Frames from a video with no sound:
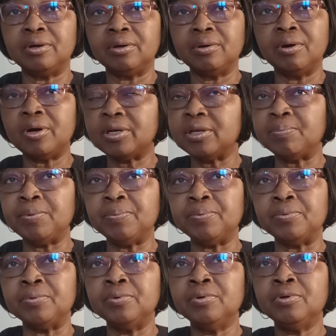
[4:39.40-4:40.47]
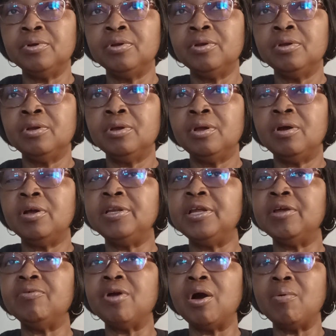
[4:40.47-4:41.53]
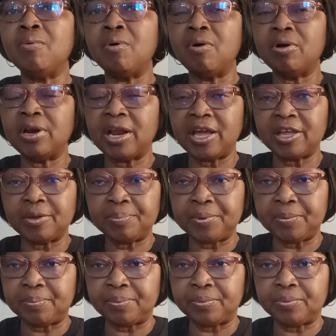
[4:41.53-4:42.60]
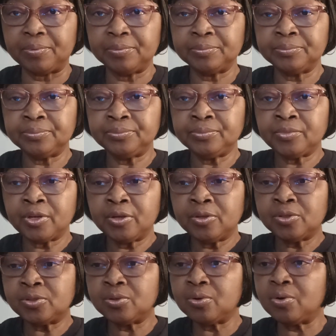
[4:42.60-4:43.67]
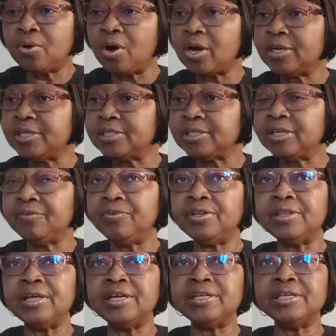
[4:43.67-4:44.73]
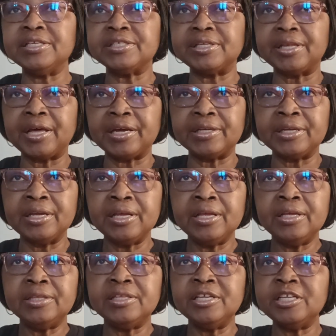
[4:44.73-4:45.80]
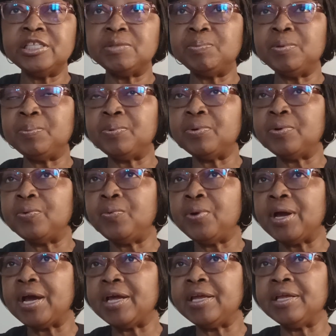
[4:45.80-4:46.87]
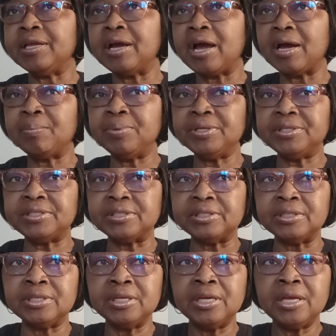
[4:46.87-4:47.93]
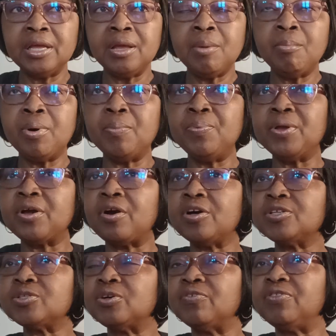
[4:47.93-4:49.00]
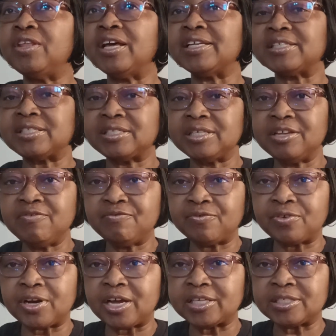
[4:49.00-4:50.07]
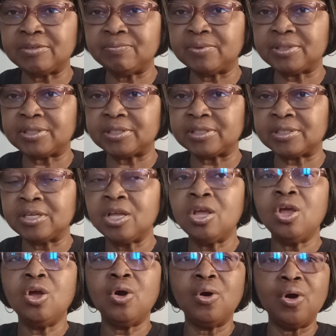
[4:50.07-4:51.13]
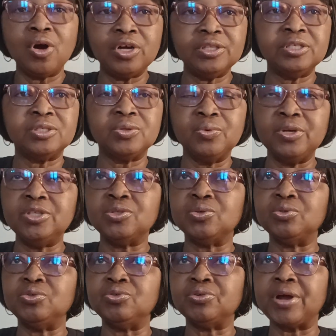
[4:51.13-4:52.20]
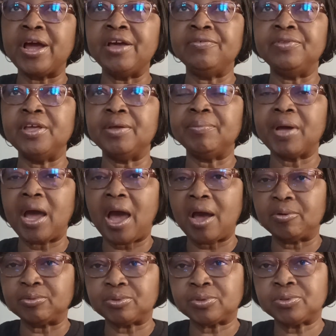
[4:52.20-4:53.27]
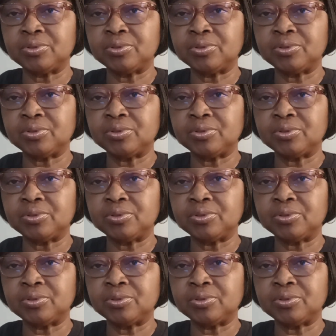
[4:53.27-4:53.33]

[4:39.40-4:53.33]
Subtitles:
godly people. They were warlike people. So God is giving them this land, these people who are inhabiting, but because of their sinful activities, God is going to drive them out